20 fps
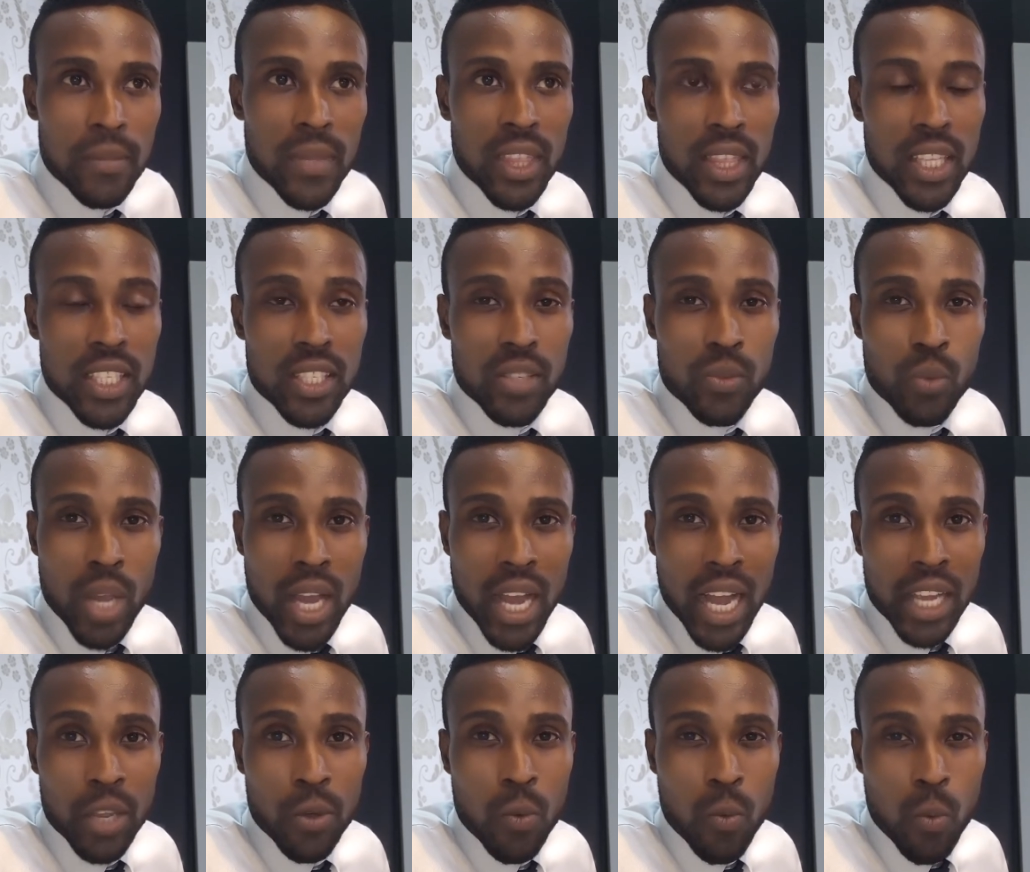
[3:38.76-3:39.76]
This is where I
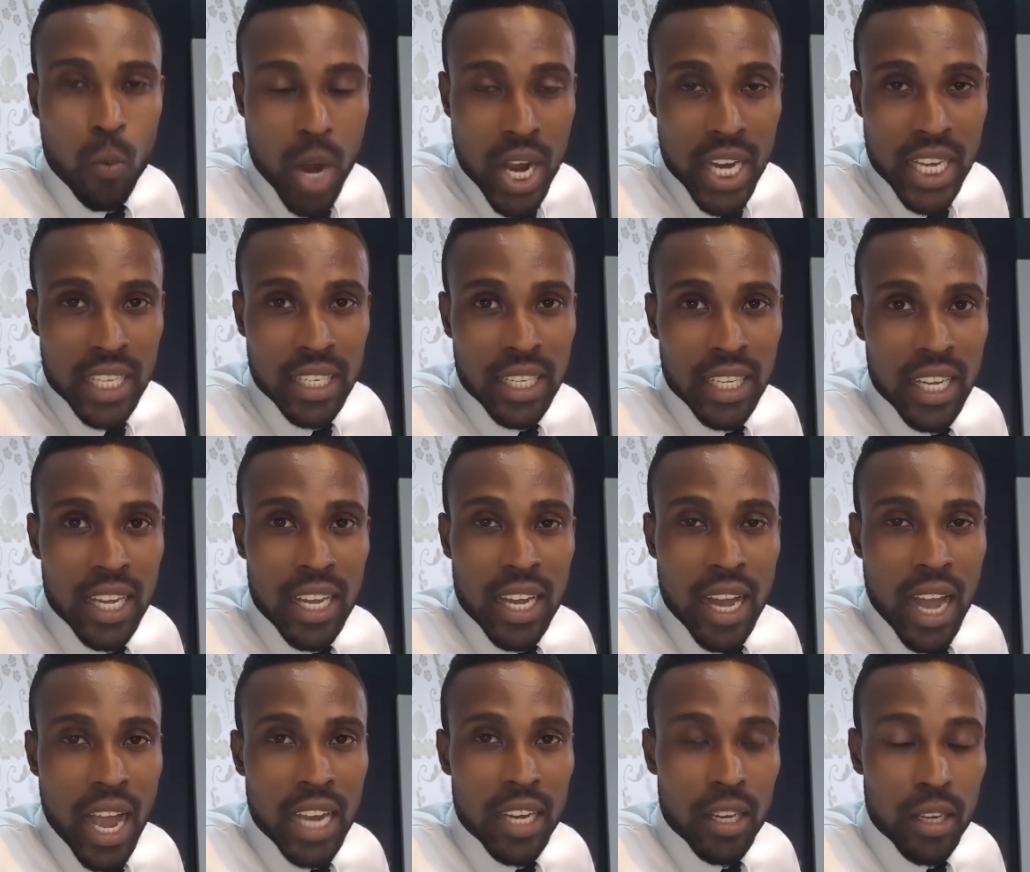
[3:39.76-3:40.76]
unwind.
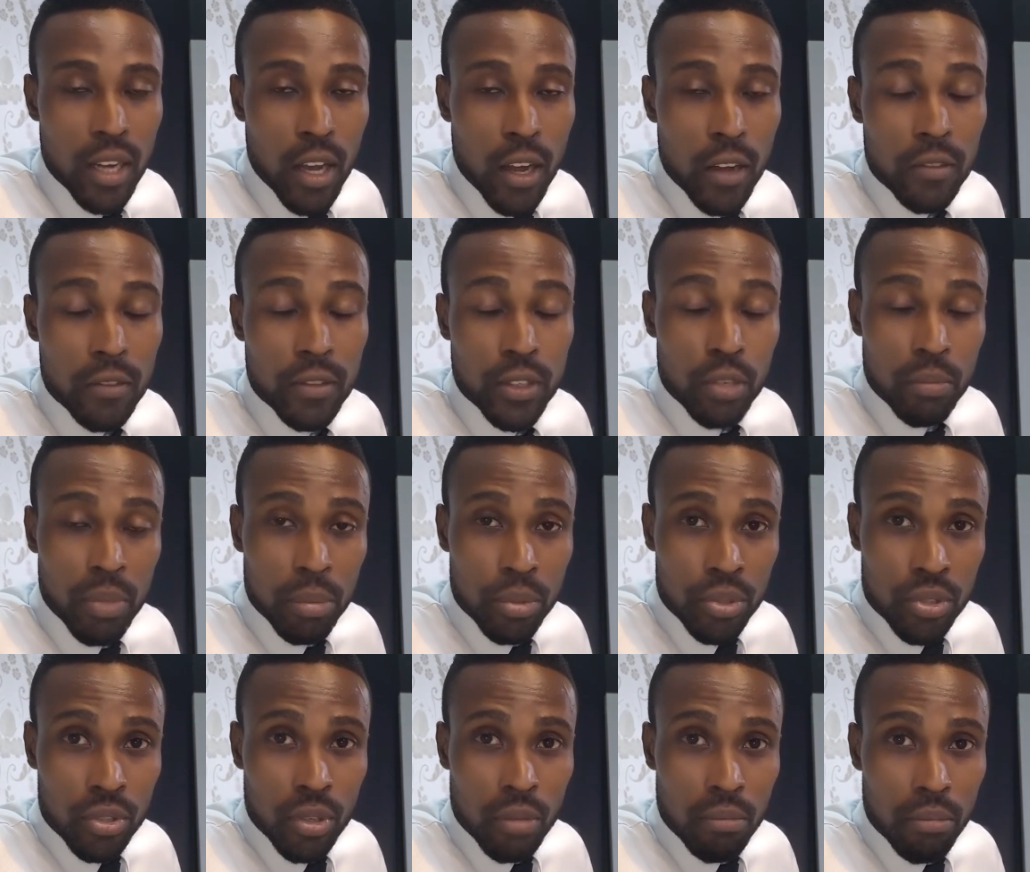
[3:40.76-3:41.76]
I love you people
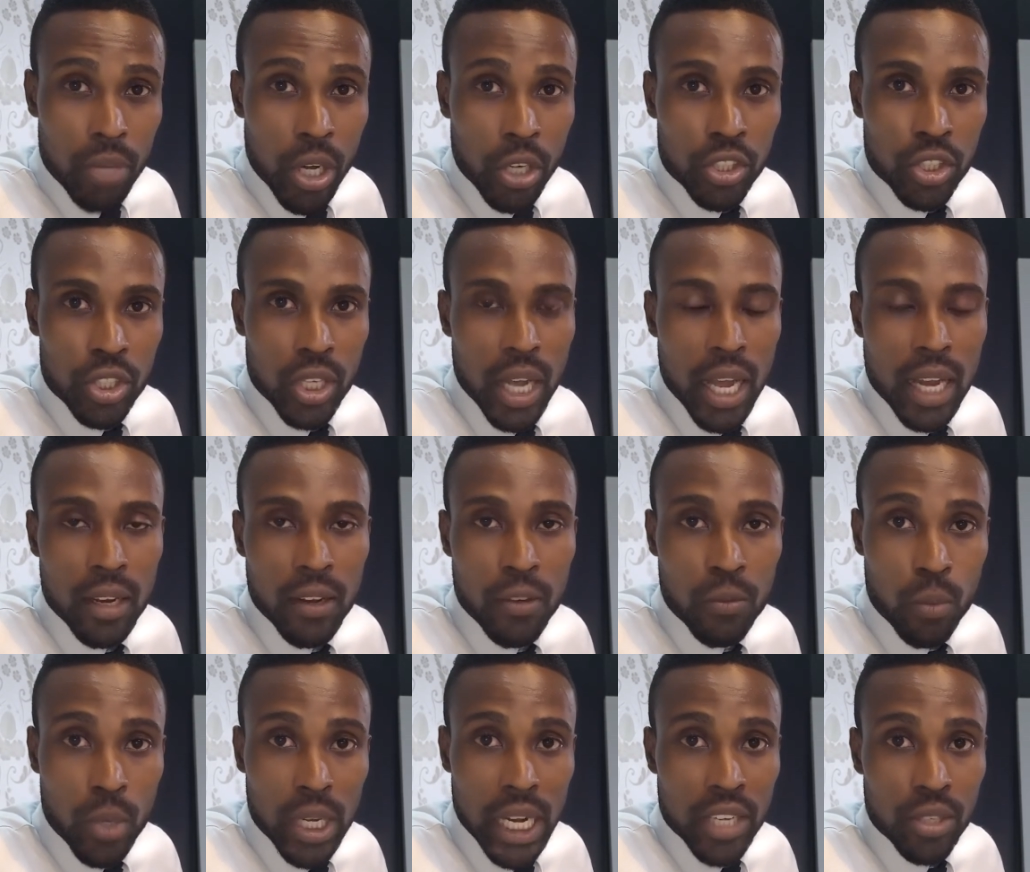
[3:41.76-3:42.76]
so much. I love
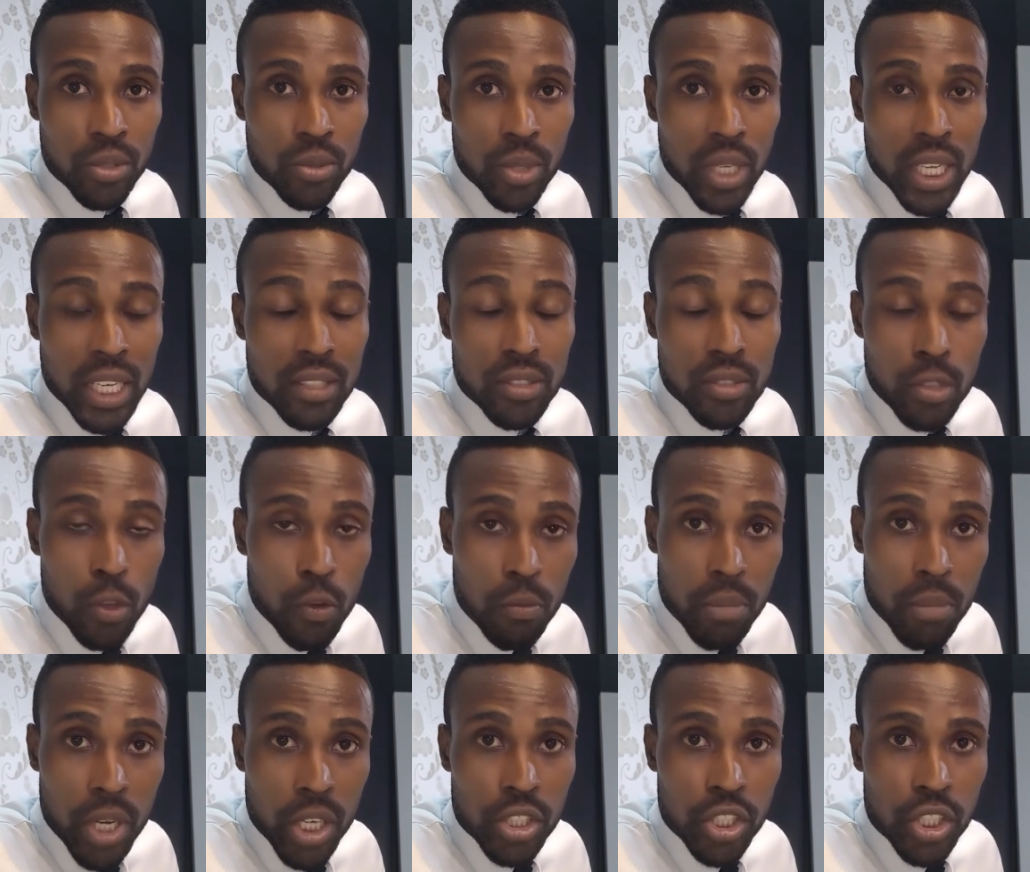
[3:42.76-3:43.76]
what I do here so
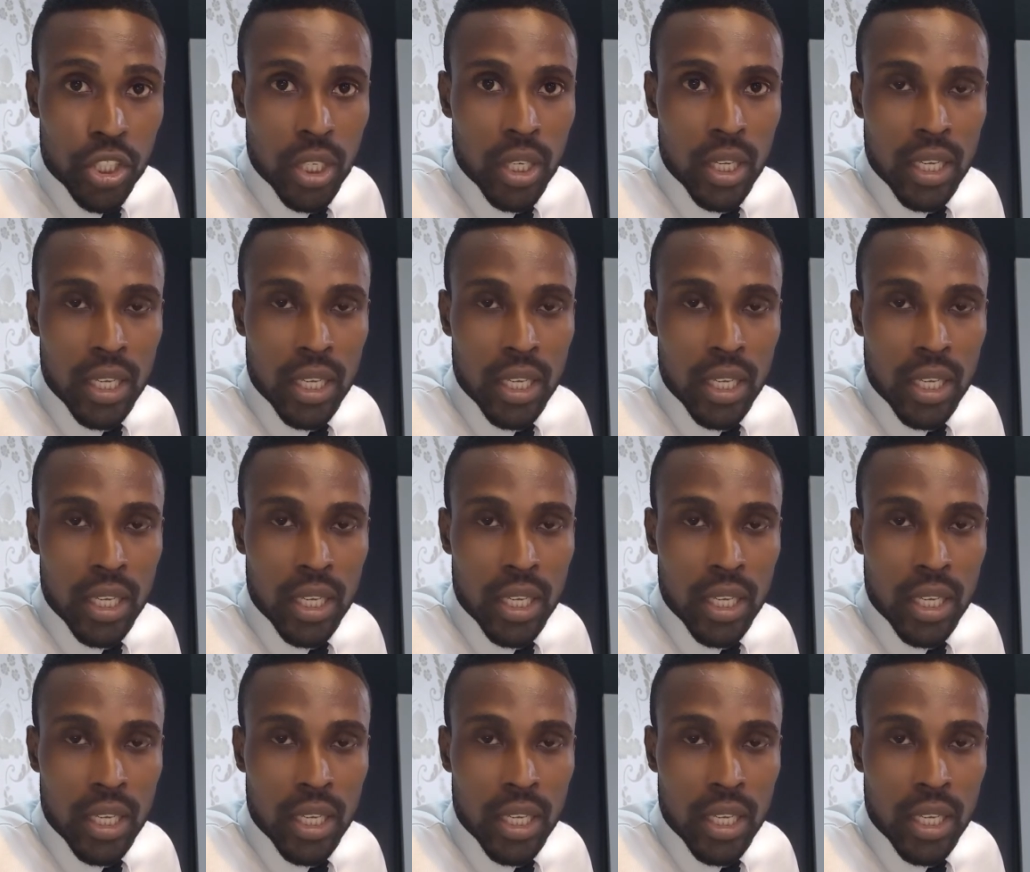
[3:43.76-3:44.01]
much.